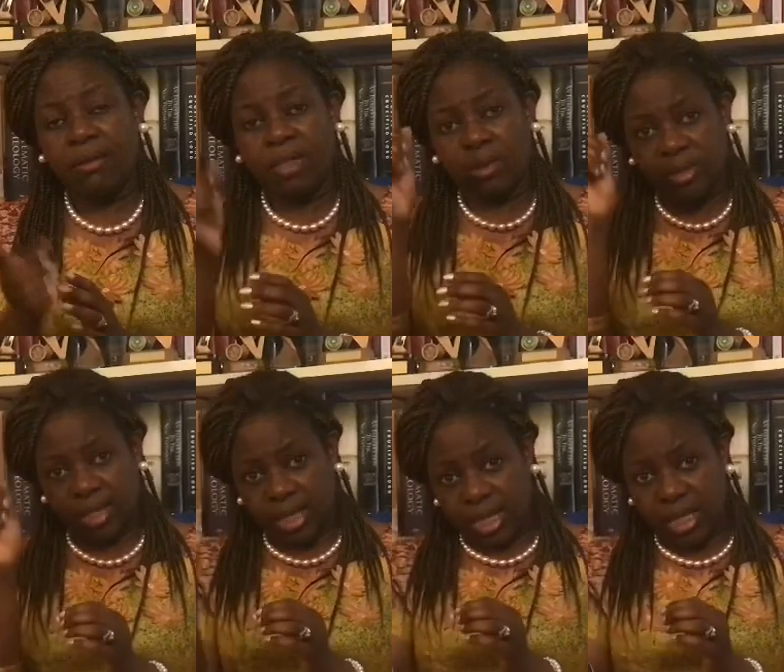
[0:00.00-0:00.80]
there was
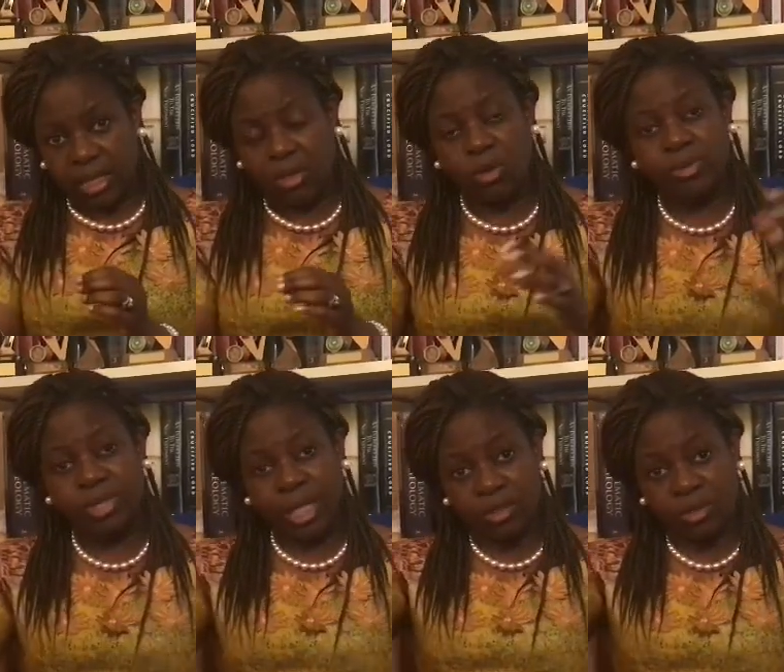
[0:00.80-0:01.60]
a king who
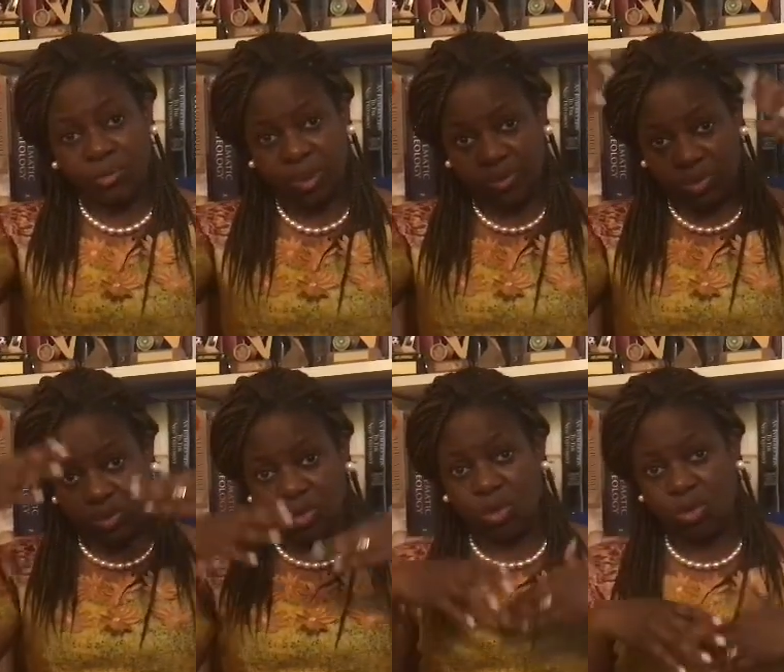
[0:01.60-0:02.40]
sent some people
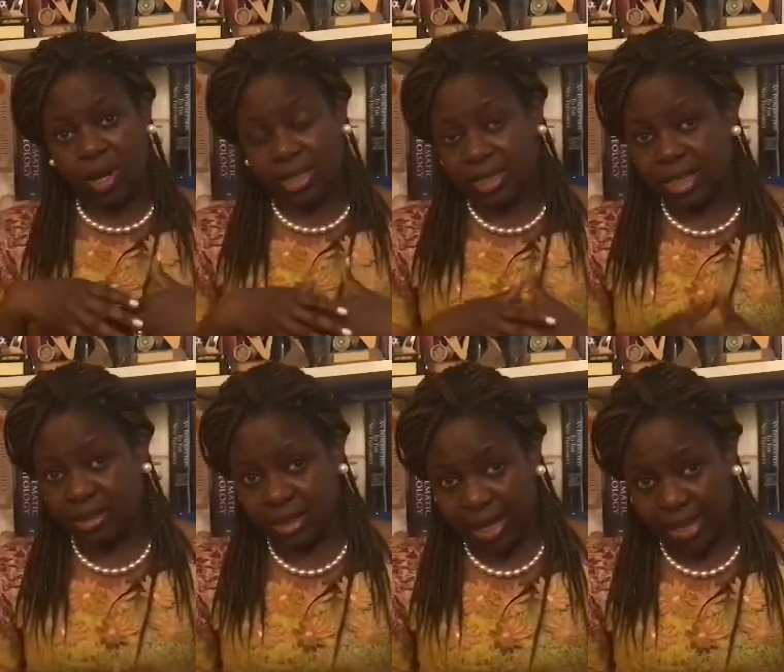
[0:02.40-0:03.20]
to go and stay in
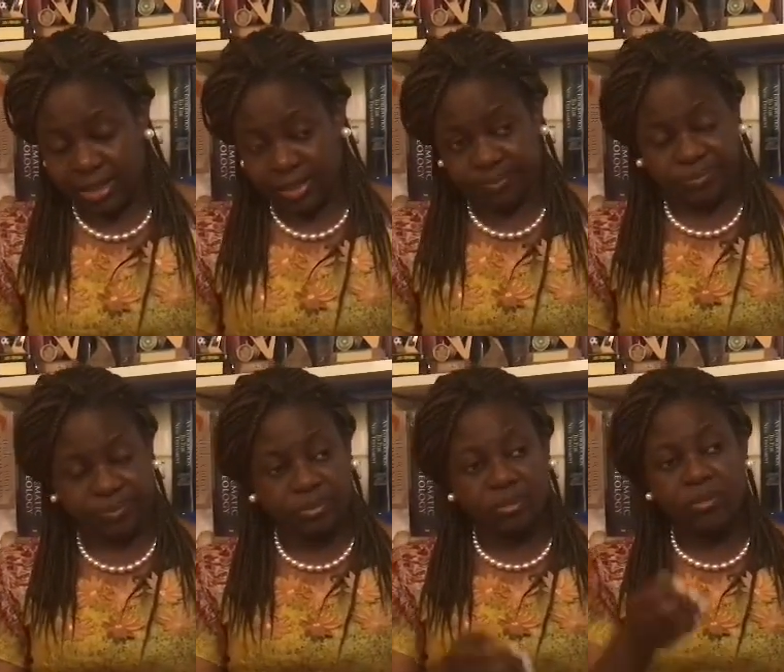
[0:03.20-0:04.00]
the land.
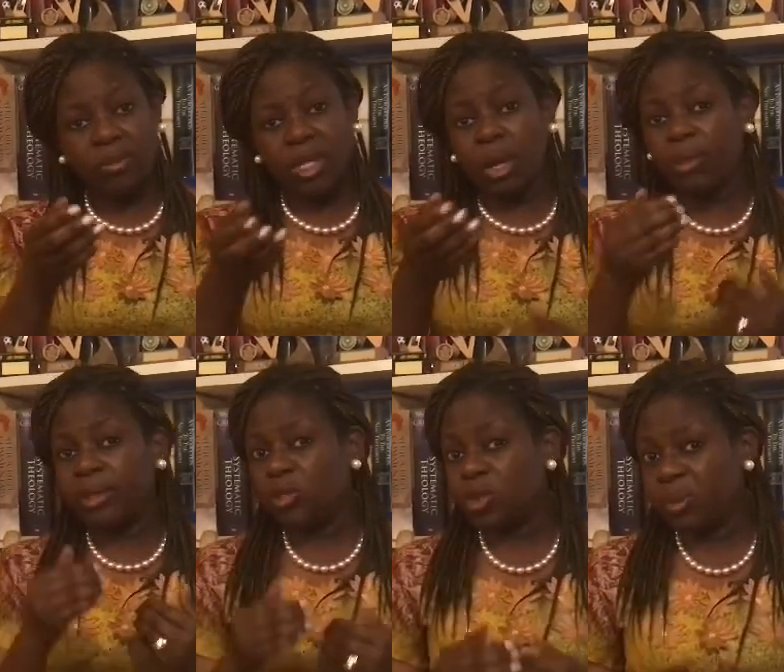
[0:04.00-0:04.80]
And
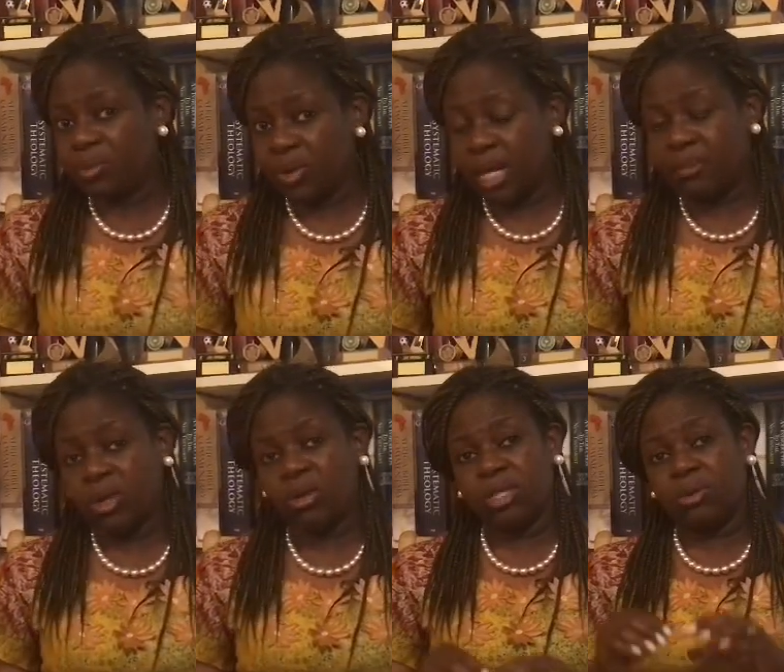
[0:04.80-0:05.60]
when those people came,
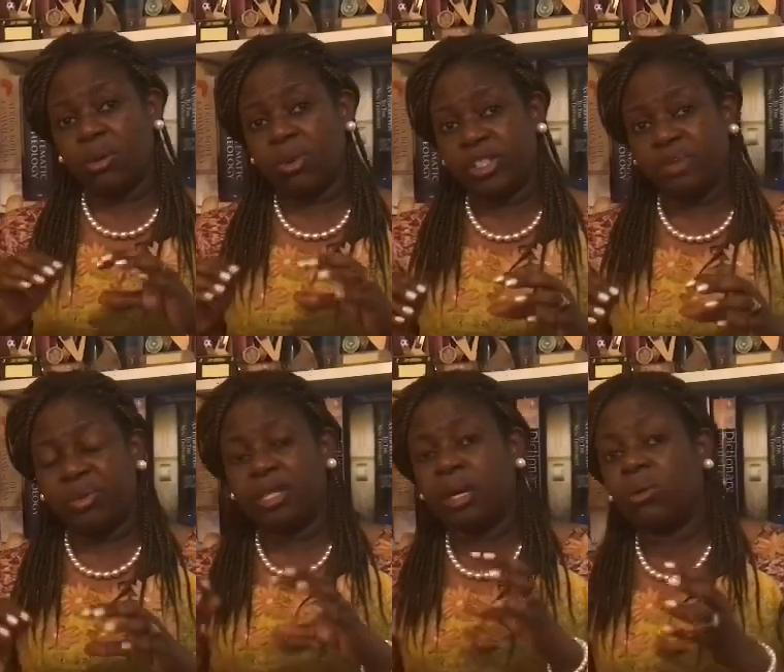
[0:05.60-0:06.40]
because they were
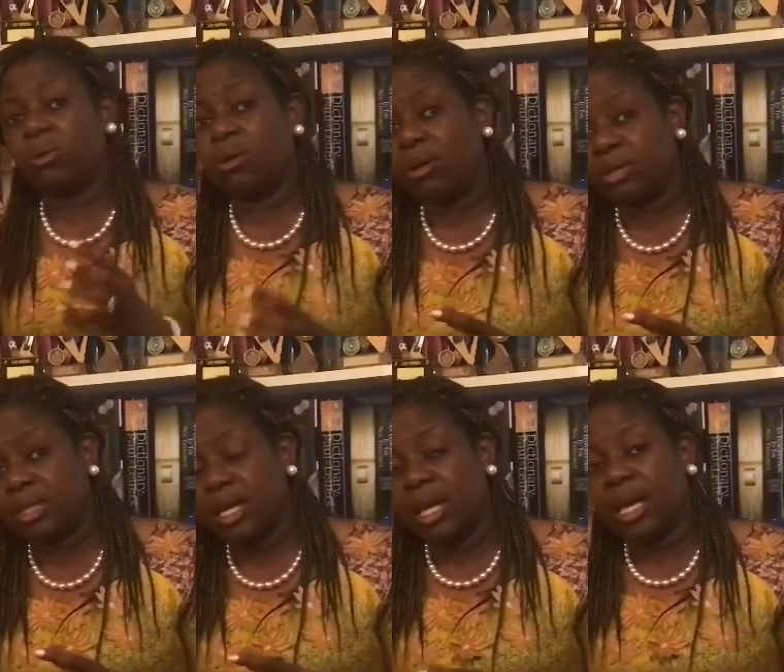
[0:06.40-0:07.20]
worshipping their own
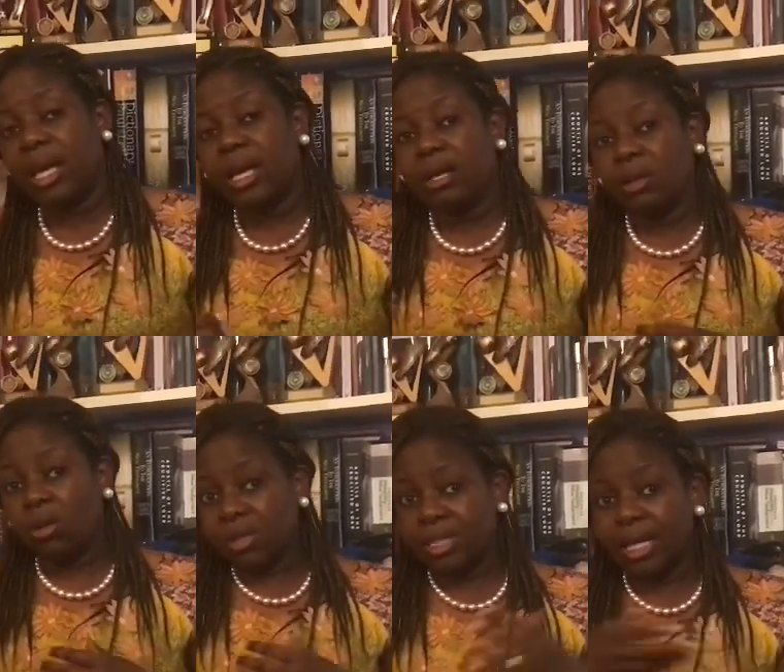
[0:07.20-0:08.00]
gods,
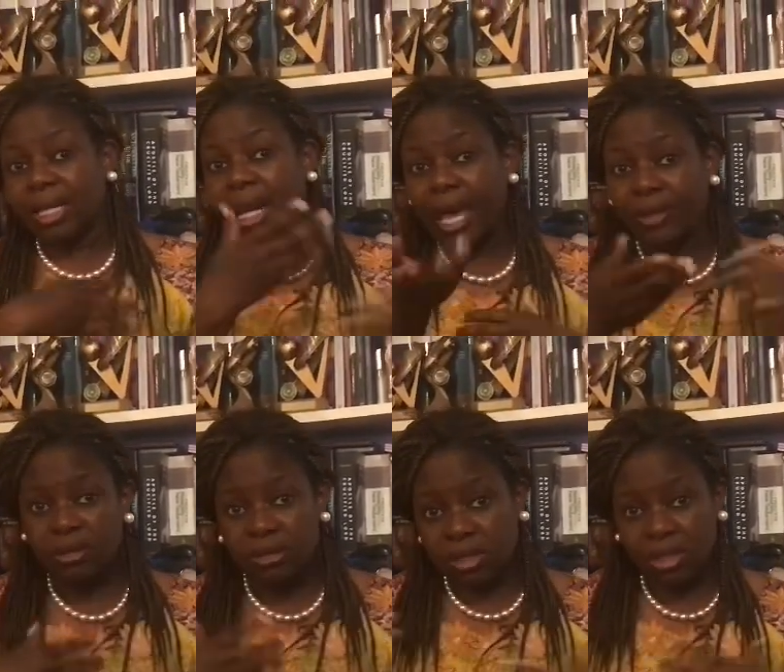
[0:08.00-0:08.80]
God sent
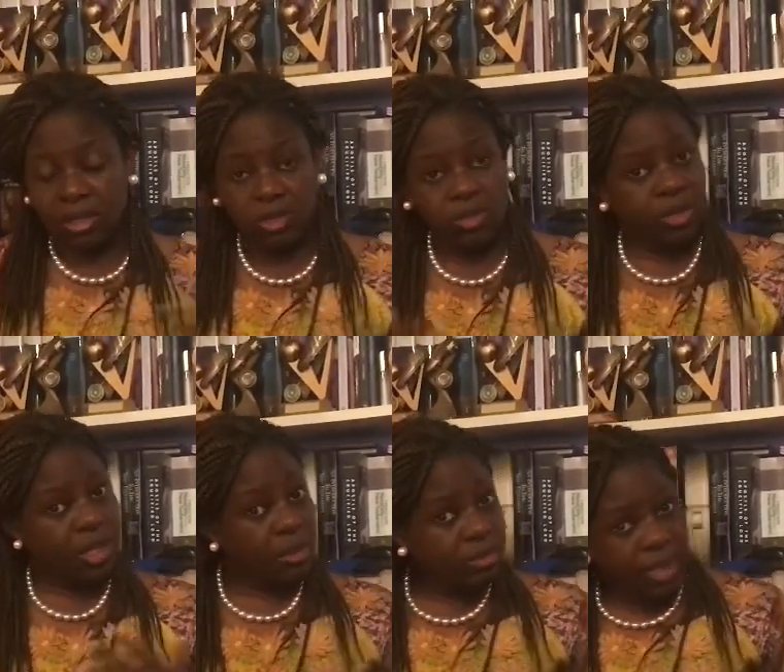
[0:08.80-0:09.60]
lions to
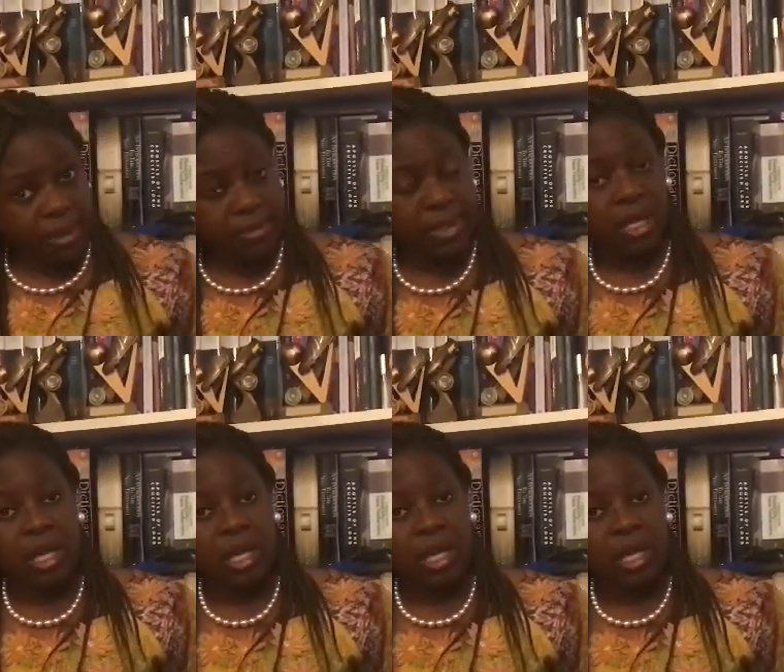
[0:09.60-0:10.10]
kill them.